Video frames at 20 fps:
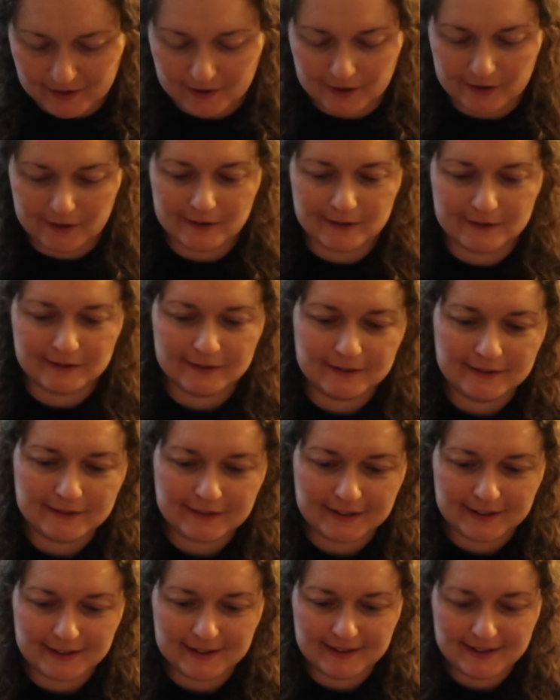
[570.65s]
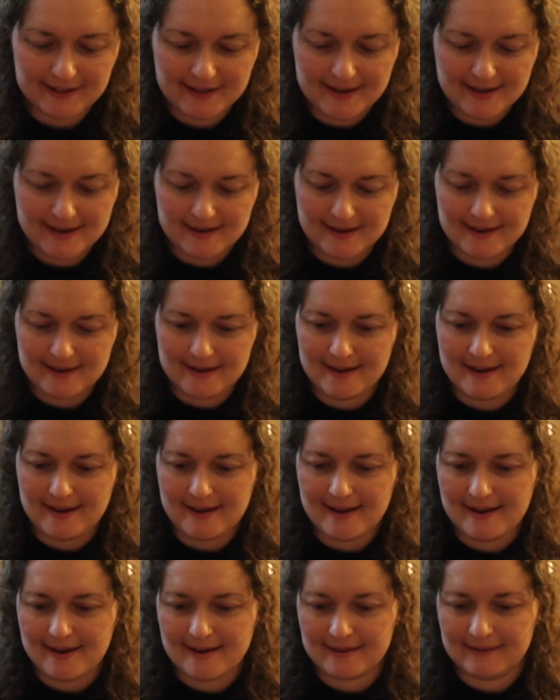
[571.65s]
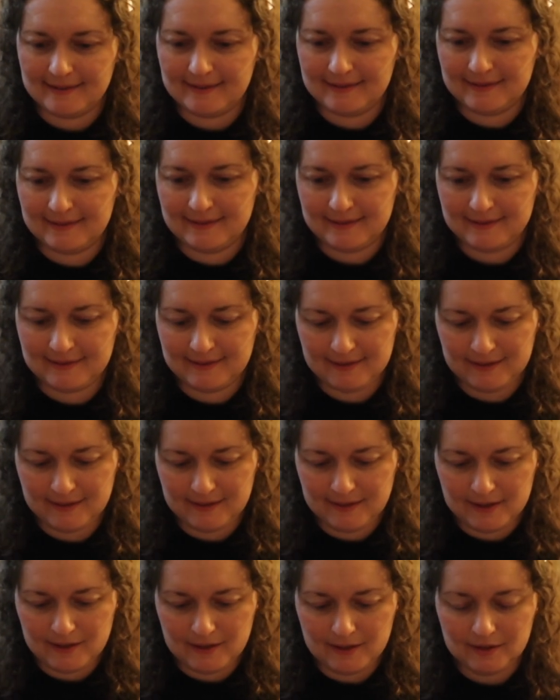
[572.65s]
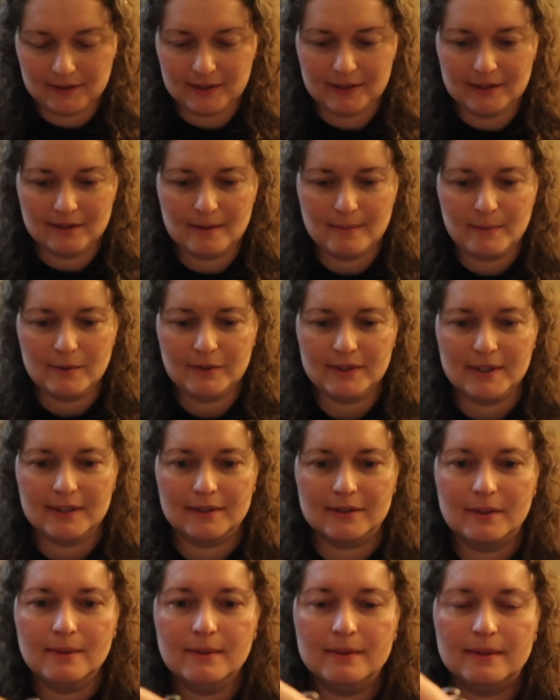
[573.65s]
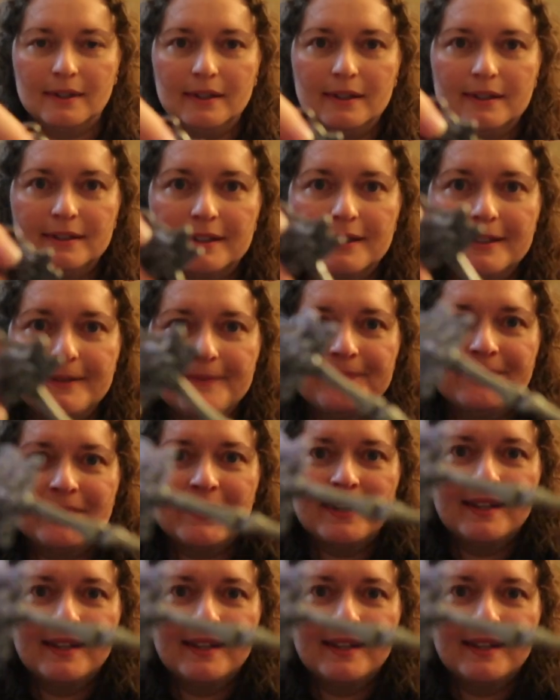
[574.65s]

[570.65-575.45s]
Oh, okay, yeah. Oh, it does on both sides, cool, all right.